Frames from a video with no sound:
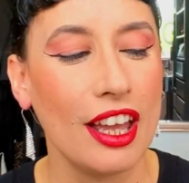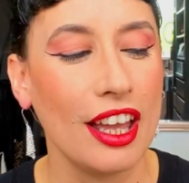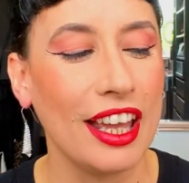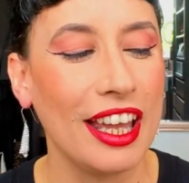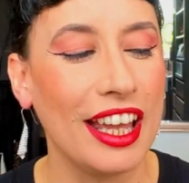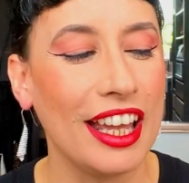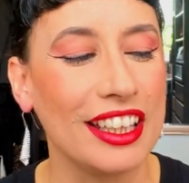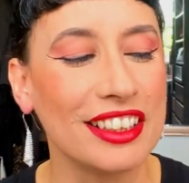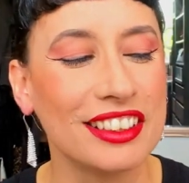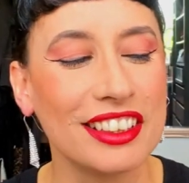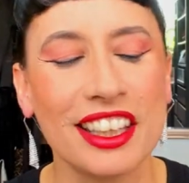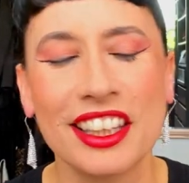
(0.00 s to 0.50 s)

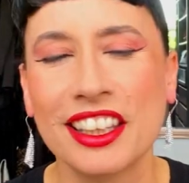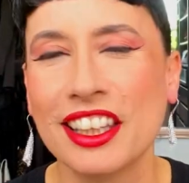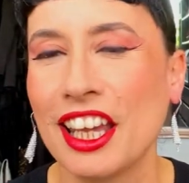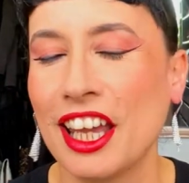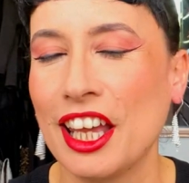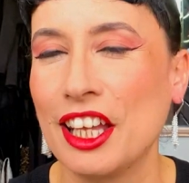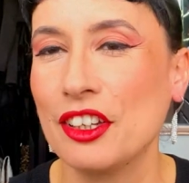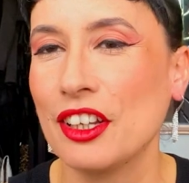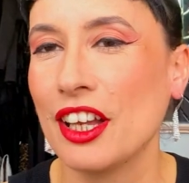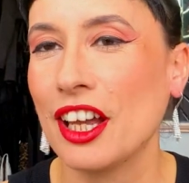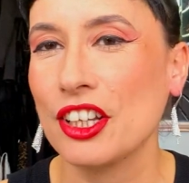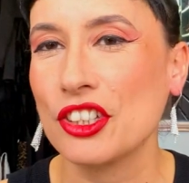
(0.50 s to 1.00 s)
And
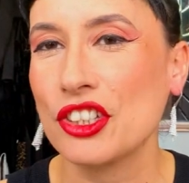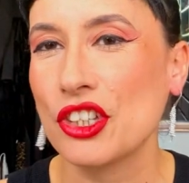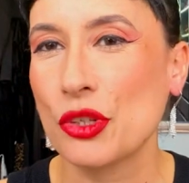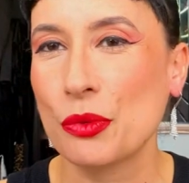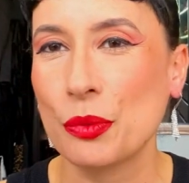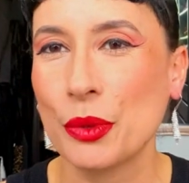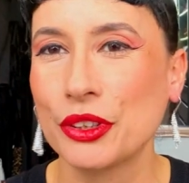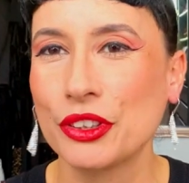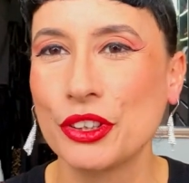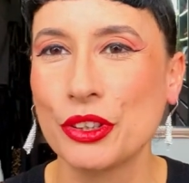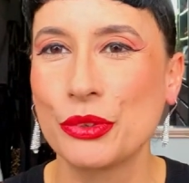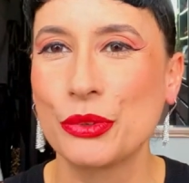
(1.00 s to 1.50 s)
again, I
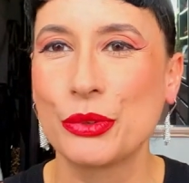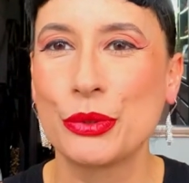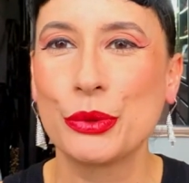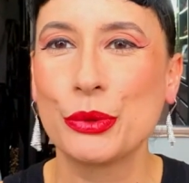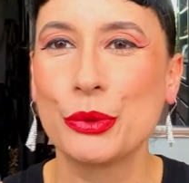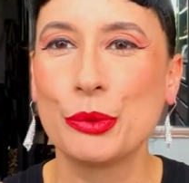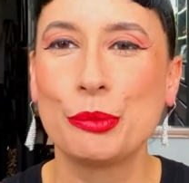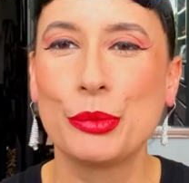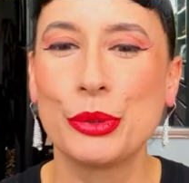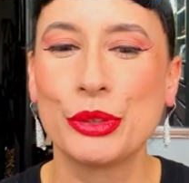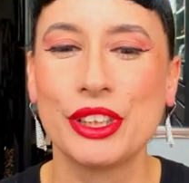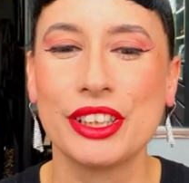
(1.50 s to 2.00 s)
just wanted
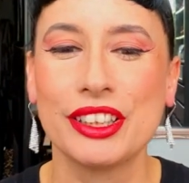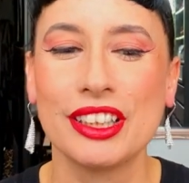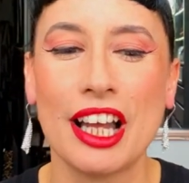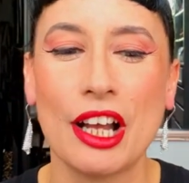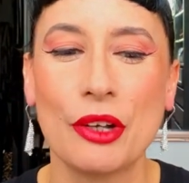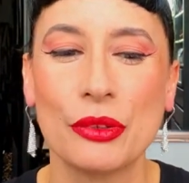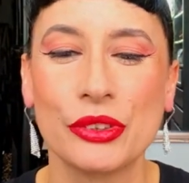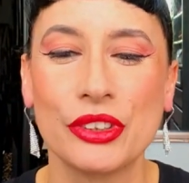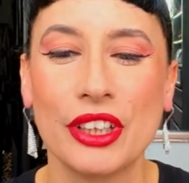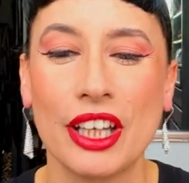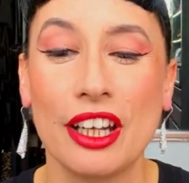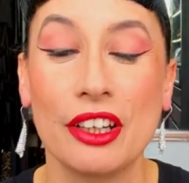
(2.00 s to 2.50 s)
to put it
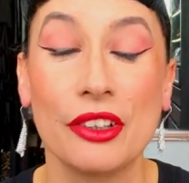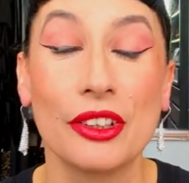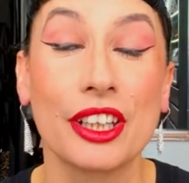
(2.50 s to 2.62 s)
out there.